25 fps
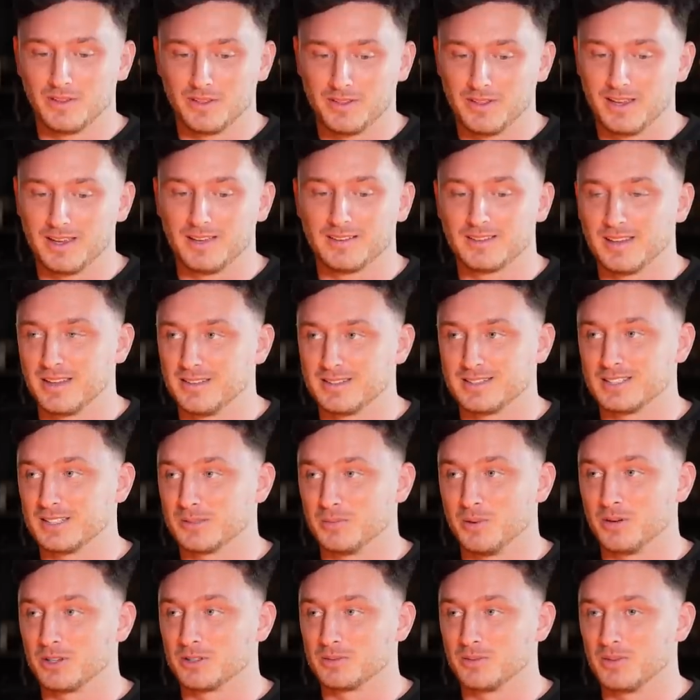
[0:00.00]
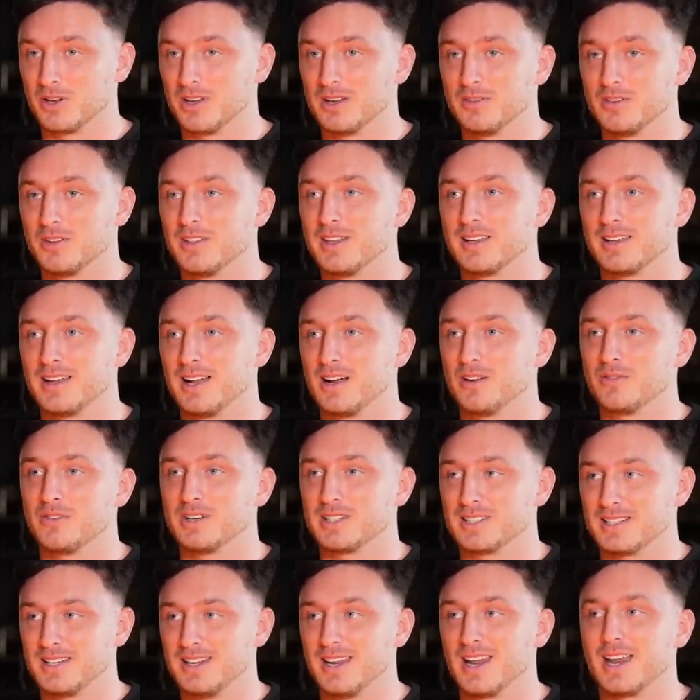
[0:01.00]
think that this is possible. Like if you think how
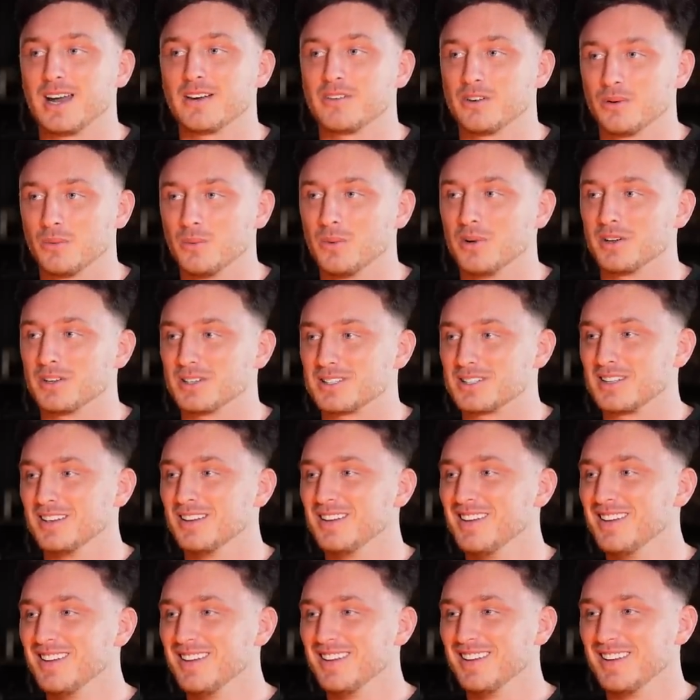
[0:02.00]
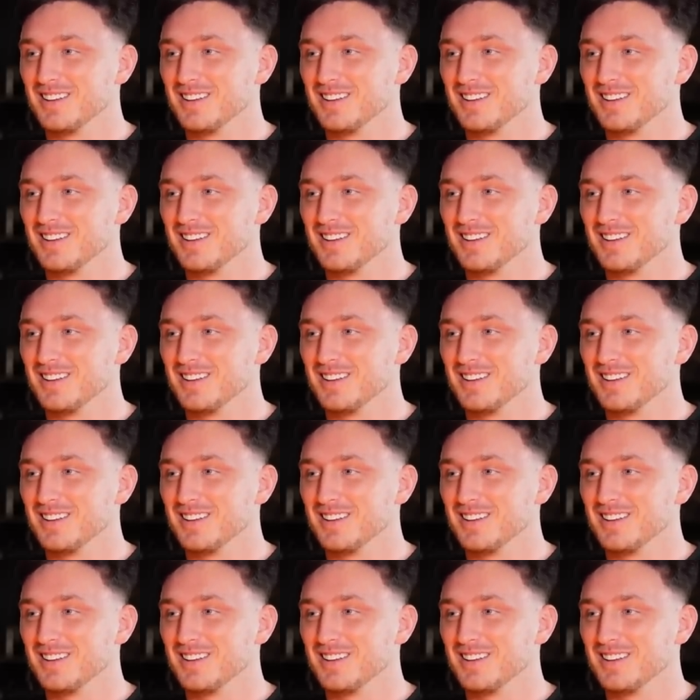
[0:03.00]
risky Hera was yeah.